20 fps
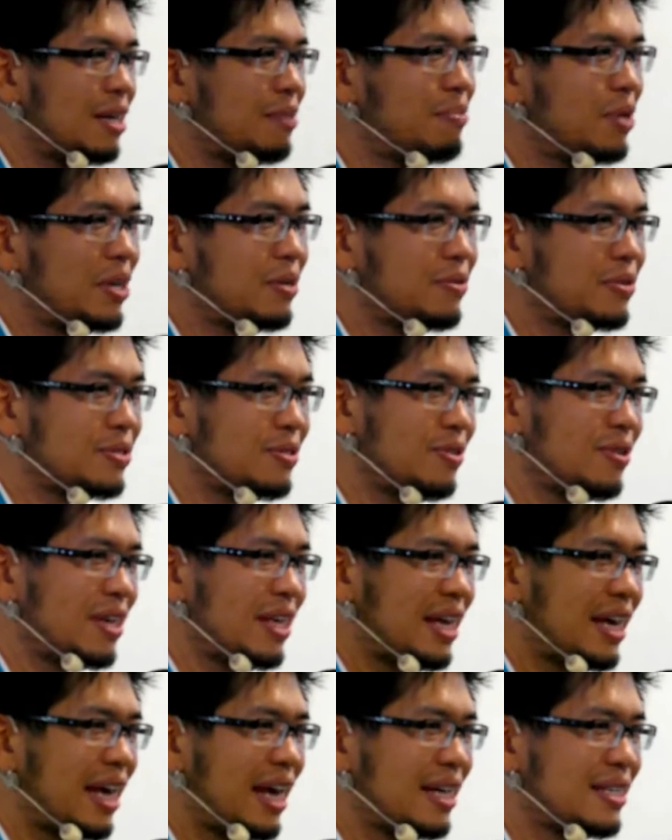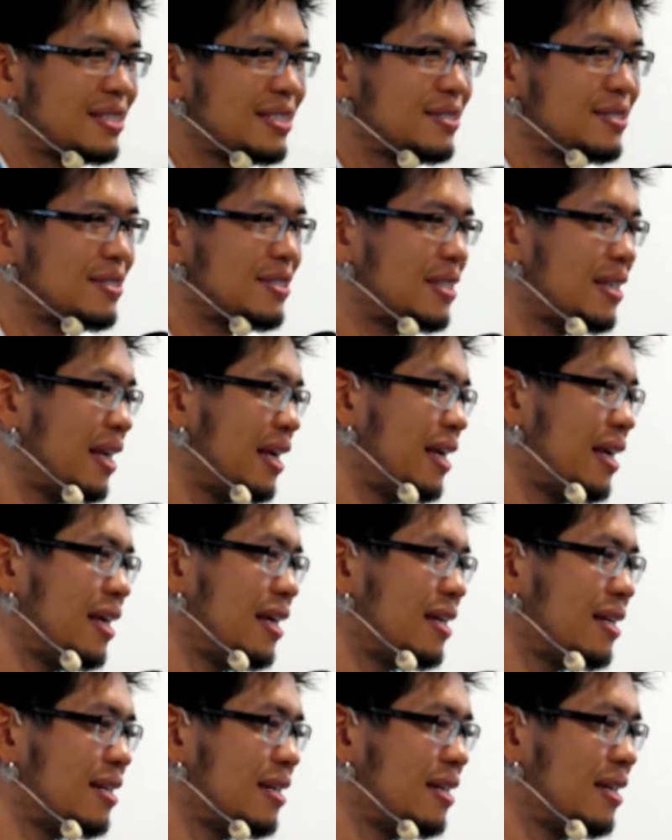somebody was looking at, just
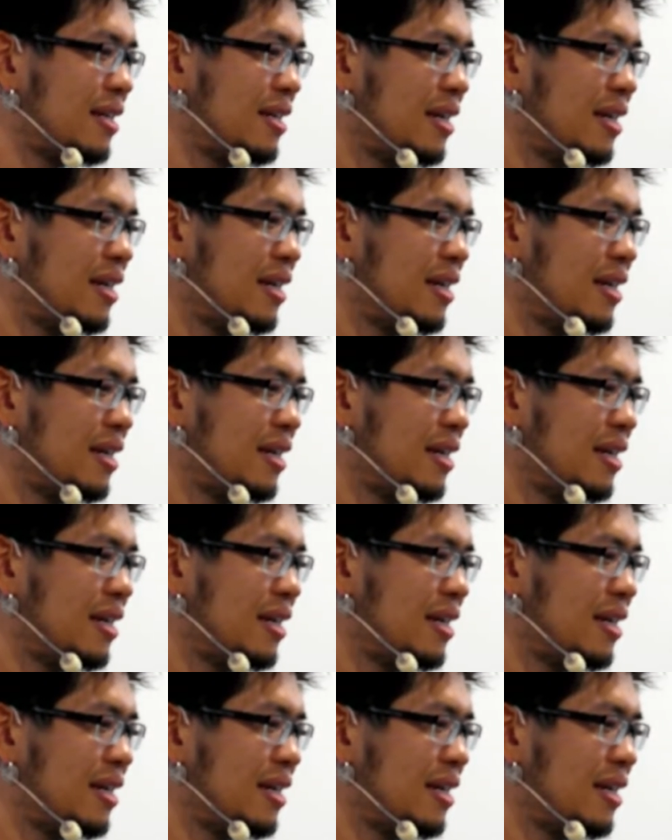in